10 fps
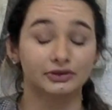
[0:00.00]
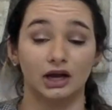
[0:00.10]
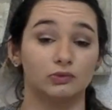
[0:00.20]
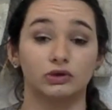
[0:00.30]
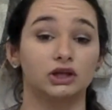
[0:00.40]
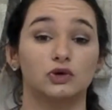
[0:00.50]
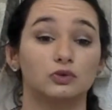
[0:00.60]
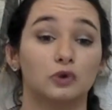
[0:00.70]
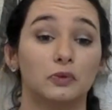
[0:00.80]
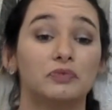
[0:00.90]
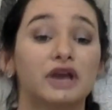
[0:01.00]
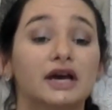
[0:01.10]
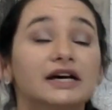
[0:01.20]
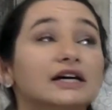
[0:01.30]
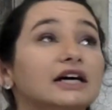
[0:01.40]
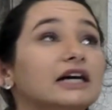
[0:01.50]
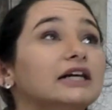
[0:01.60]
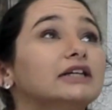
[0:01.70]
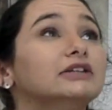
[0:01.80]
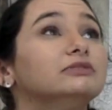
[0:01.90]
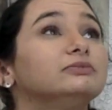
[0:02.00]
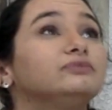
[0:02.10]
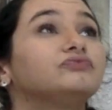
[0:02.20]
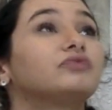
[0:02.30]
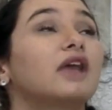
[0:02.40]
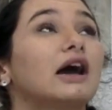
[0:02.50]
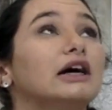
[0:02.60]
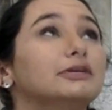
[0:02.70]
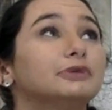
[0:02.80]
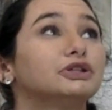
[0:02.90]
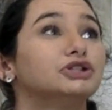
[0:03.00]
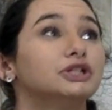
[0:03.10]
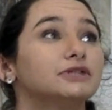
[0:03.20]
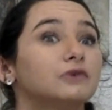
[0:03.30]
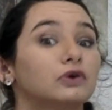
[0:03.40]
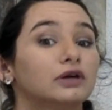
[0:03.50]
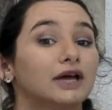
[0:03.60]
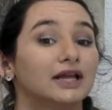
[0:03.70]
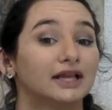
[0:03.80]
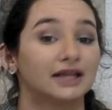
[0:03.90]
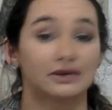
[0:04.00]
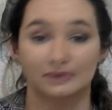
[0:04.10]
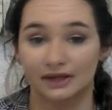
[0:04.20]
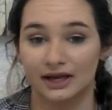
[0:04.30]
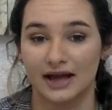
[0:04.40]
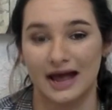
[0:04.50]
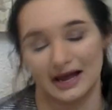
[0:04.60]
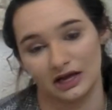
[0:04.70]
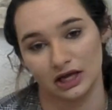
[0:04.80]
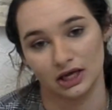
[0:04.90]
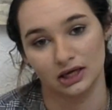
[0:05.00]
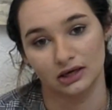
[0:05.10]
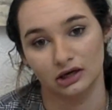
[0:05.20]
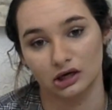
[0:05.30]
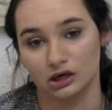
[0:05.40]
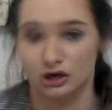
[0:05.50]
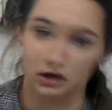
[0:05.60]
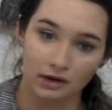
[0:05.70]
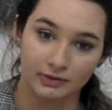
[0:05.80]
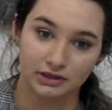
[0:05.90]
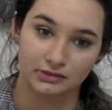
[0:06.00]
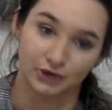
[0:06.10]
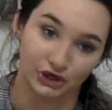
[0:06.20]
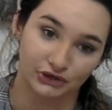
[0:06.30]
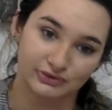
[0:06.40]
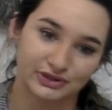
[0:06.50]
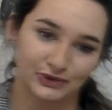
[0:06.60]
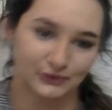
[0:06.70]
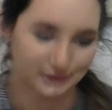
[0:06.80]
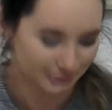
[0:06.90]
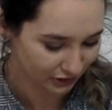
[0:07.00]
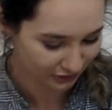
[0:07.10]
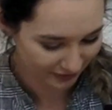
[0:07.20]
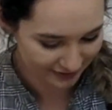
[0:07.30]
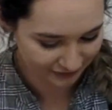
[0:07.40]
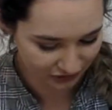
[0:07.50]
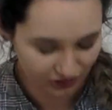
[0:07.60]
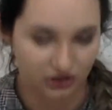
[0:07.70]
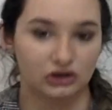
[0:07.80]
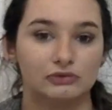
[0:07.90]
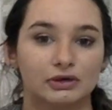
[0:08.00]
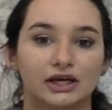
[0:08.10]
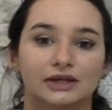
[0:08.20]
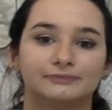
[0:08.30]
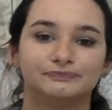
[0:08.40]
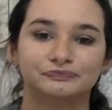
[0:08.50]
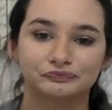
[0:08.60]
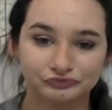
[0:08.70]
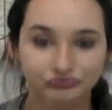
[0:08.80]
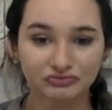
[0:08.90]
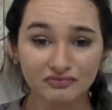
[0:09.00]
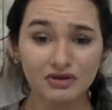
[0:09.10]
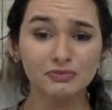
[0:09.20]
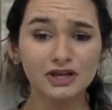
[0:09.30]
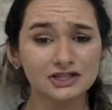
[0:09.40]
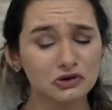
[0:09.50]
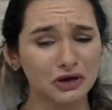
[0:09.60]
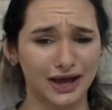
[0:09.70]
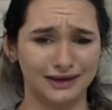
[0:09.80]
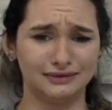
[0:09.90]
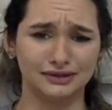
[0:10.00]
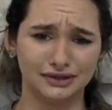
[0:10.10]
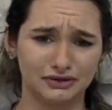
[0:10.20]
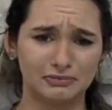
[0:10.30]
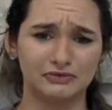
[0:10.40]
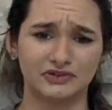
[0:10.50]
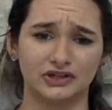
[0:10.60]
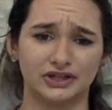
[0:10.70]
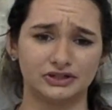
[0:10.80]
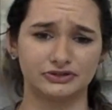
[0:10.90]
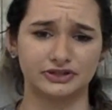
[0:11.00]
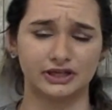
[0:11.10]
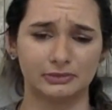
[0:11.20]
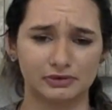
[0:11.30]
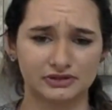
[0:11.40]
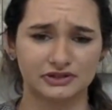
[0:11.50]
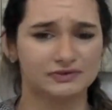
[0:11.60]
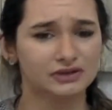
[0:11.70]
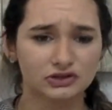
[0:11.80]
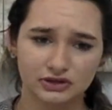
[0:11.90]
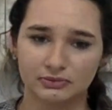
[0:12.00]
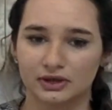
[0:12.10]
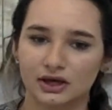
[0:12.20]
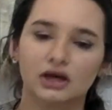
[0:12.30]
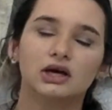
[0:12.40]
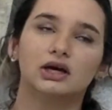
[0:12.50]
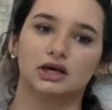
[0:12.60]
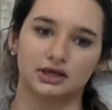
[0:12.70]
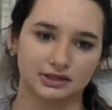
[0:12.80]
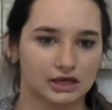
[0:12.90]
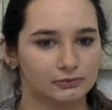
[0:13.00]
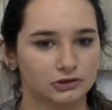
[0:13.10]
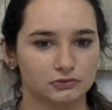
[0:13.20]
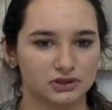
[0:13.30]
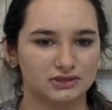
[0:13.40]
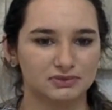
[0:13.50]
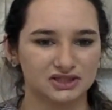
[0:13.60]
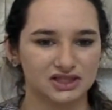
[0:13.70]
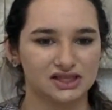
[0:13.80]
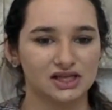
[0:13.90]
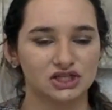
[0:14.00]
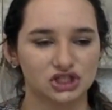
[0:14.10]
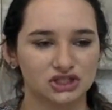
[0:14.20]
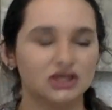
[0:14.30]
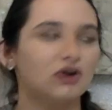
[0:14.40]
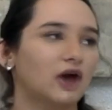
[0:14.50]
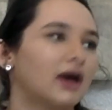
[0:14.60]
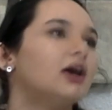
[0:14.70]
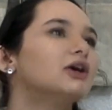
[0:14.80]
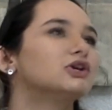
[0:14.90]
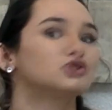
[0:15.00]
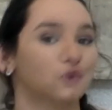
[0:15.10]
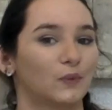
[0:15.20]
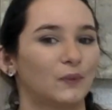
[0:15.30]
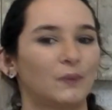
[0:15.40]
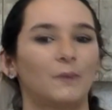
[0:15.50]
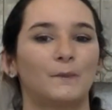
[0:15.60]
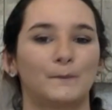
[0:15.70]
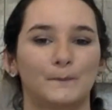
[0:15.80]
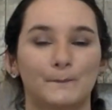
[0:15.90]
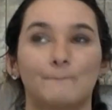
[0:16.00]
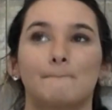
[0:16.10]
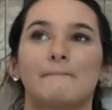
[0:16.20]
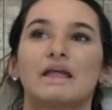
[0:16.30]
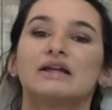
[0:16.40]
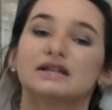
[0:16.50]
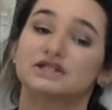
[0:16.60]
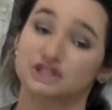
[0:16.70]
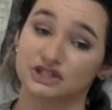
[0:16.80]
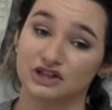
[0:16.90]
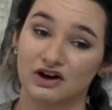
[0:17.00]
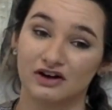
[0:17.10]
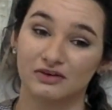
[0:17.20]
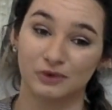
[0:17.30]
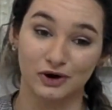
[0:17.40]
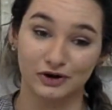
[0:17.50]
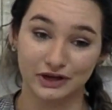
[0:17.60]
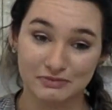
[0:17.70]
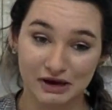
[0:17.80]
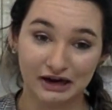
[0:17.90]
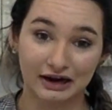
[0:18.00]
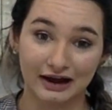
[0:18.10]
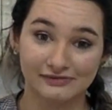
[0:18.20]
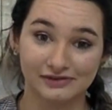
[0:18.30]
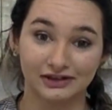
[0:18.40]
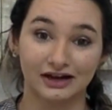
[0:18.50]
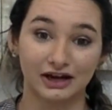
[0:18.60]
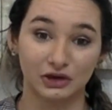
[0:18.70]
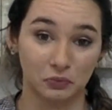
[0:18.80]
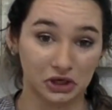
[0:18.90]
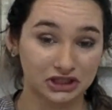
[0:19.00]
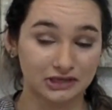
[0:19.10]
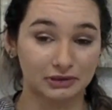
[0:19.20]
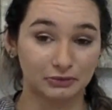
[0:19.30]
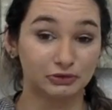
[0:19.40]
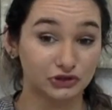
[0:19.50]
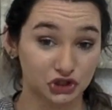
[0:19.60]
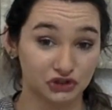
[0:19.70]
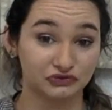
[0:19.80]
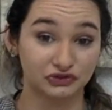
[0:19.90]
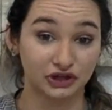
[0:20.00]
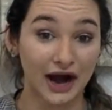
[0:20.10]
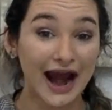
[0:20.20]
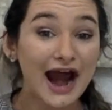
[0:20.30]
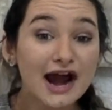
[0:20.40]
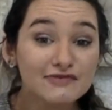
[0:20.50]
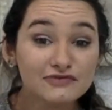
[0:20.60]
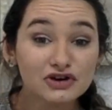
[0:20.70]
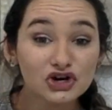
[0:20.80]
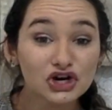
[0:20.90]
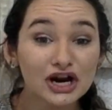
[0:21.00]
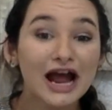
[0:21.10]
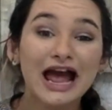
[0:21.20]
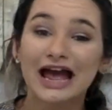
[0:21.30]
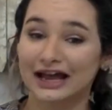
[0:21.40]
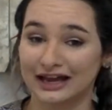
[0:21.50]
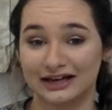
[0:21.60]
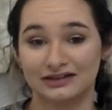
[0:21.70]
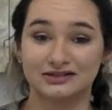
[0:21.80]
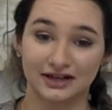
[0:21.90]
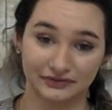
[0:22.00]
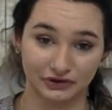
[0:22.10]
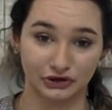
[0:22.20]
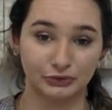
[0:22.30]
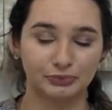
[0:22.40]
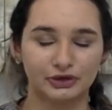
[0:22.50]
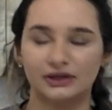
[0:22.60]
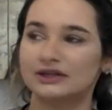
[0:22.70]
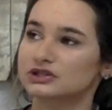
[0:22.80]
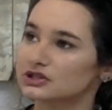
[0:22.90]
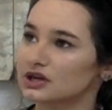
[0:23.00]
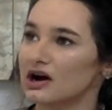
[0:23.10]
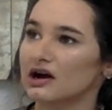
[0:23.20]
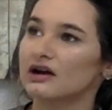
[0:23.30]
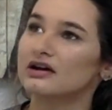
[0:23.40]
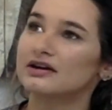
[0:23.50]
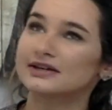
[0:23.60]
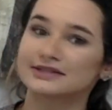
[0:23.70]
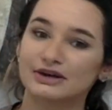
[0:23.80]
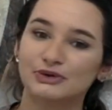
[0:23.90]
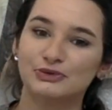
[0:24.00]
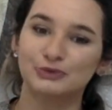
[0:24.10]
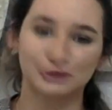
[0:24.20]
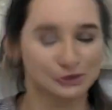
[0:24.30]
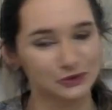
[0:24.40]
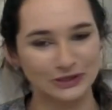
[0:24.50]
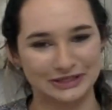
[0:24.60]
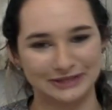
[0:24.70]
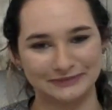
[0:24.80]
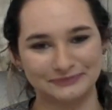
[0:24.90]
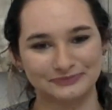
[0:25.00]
They're really cool. I just put on jeans for it, and then they were like, hey, you're coming tomorrow. So tomorrow I have to look like a human again. It's okay. You know, I'm a very understanding person, so I understand when, like, an establishment is just eating that shit. Okay, so let's just talk. We're already a minute and a half in. I can rant about bullshit forever and ever, but let's just talk. So, we're in quarantine.